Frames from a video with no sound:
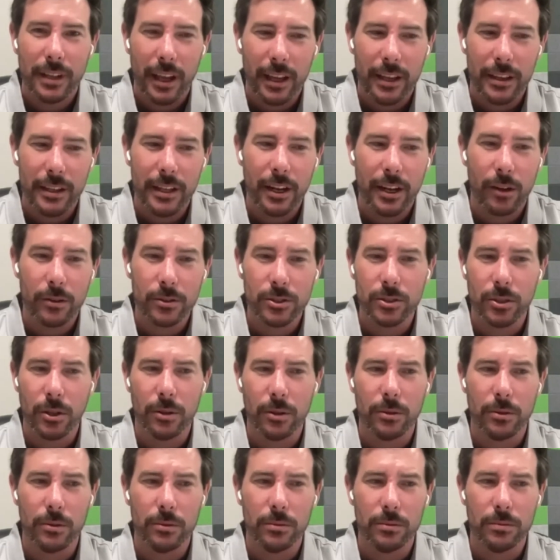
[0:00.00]
And then
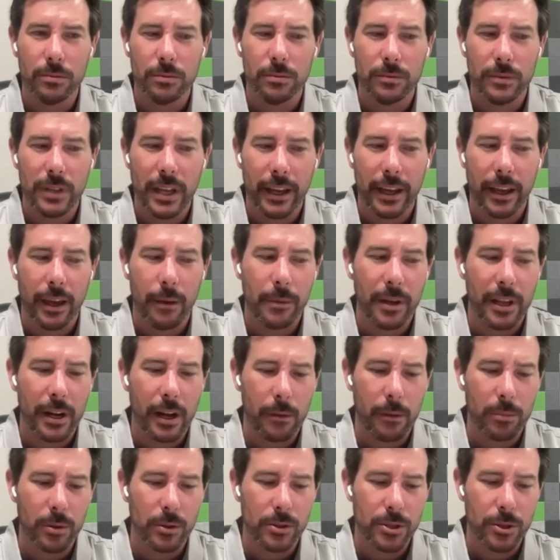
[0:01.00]
also that gave me an
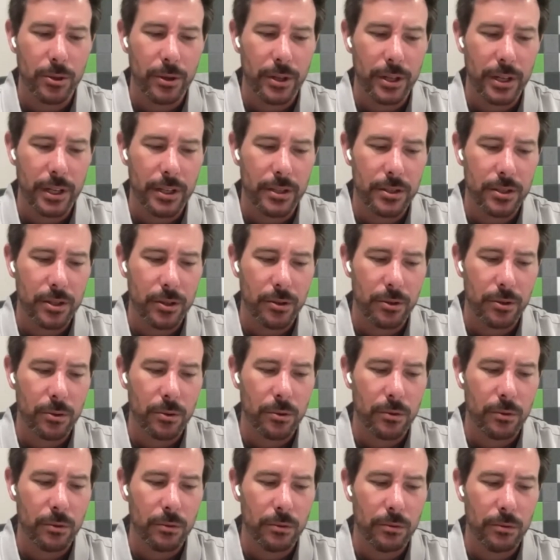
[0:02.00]
opportunity
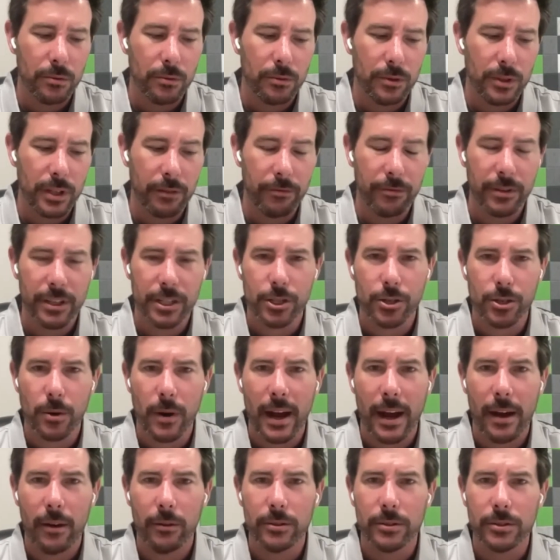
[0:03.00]
to then
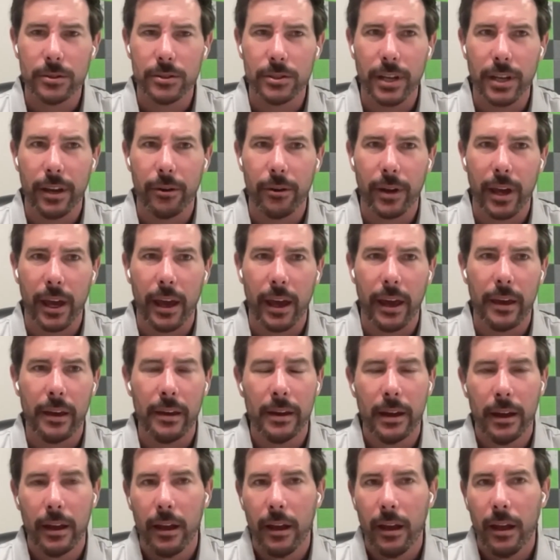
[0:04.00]
venture out and say,
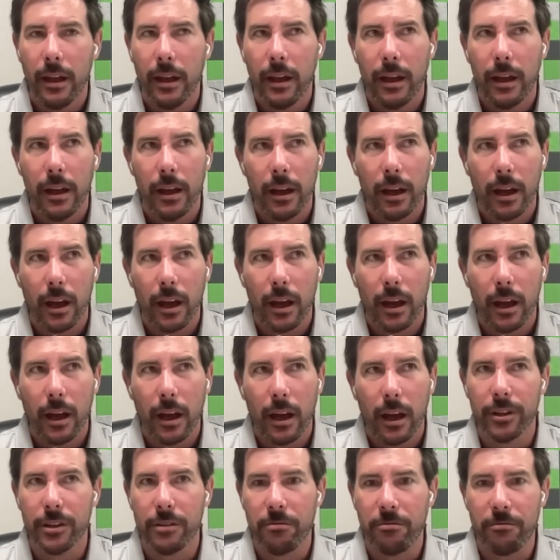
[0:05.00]
okay, I
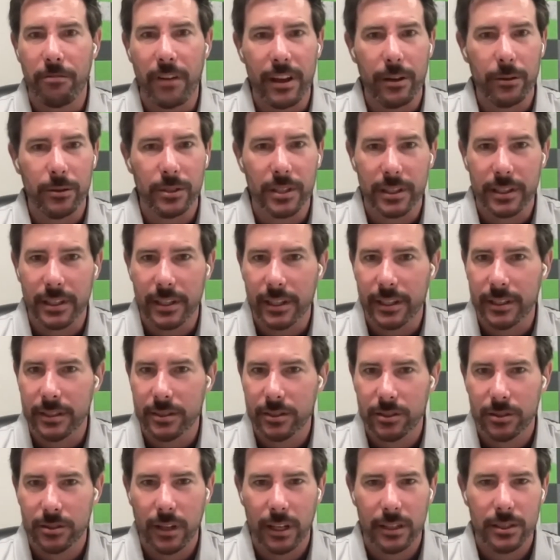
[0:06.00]
really failed at
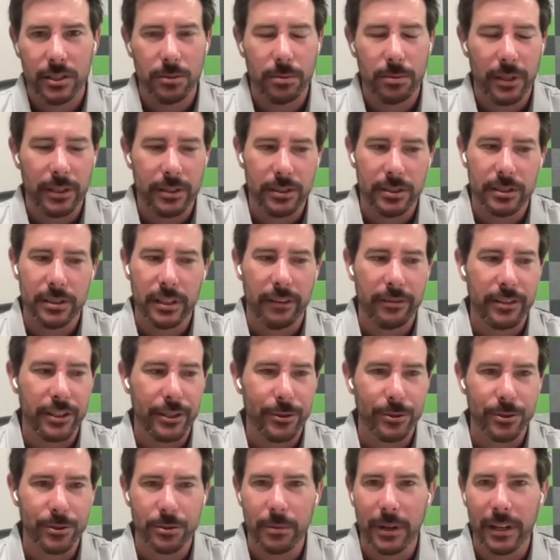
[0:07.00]
this. I spent seven
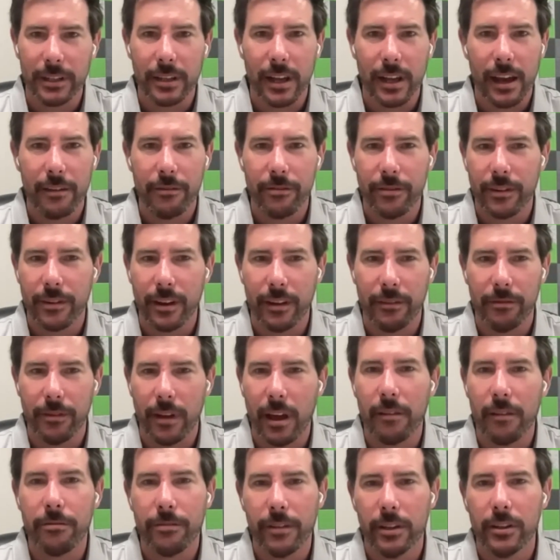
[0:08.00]
years of my life, and I,
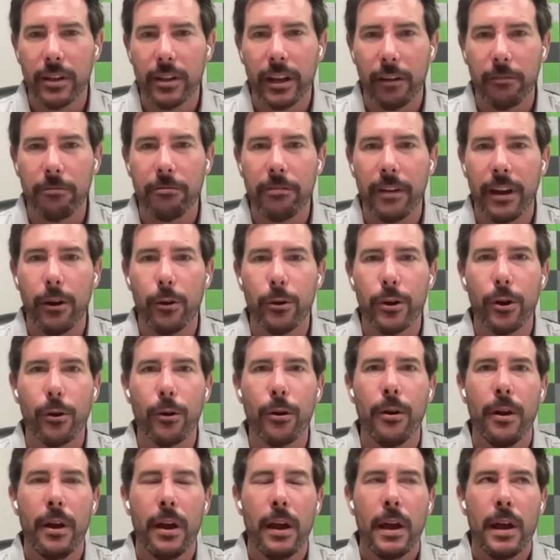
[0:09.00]
I felt like a
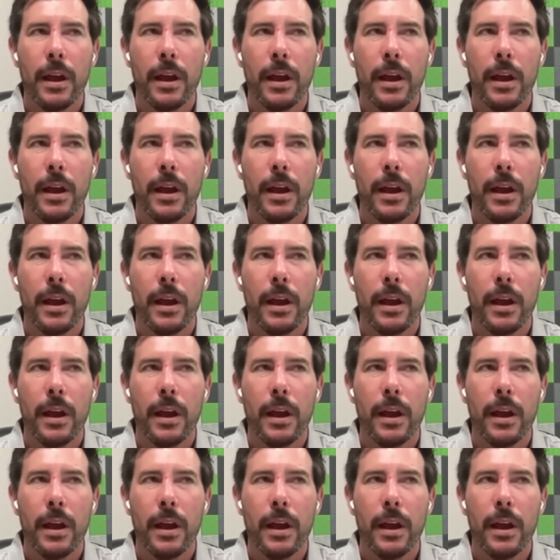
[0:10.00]
failure.